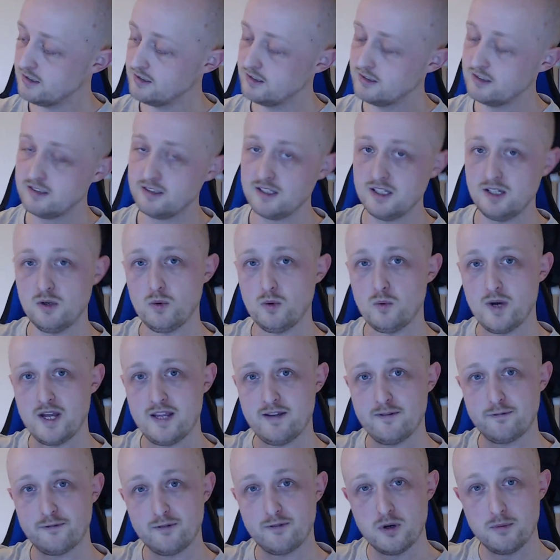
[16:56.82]
it away
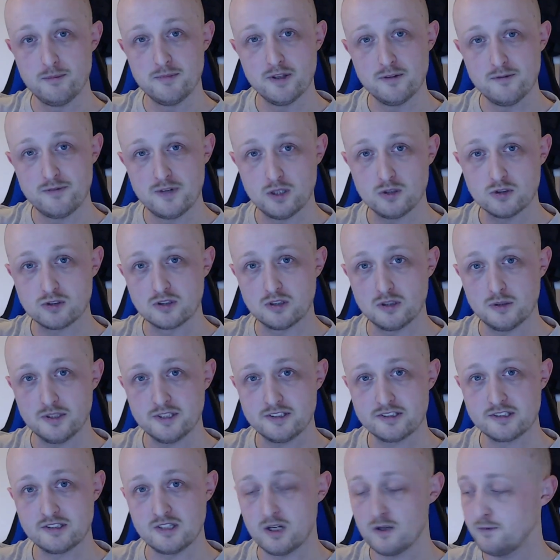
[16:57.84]
from the Velcro
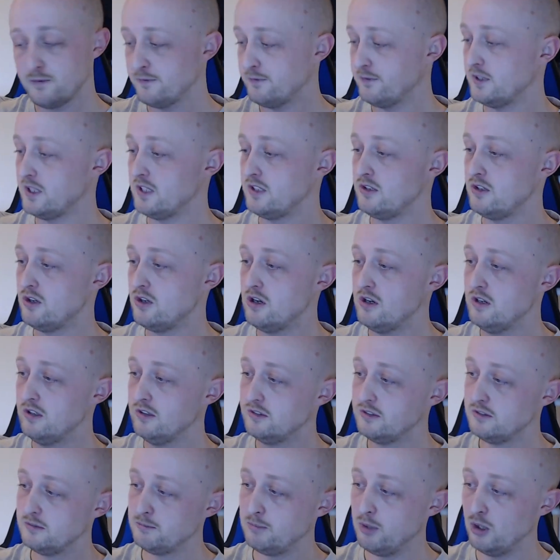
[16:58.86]
itself and not
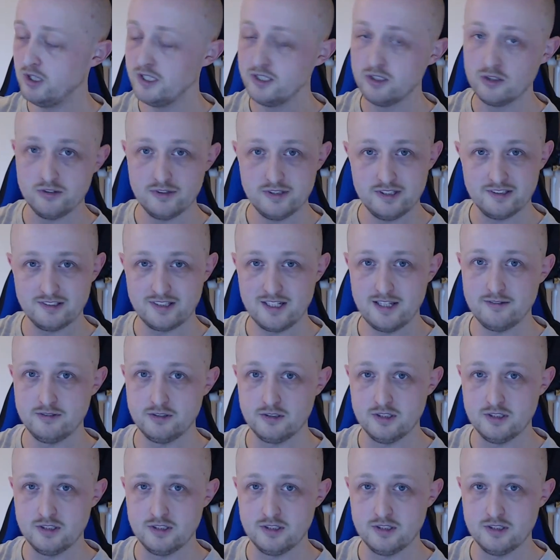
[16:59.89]
pulling on this lever,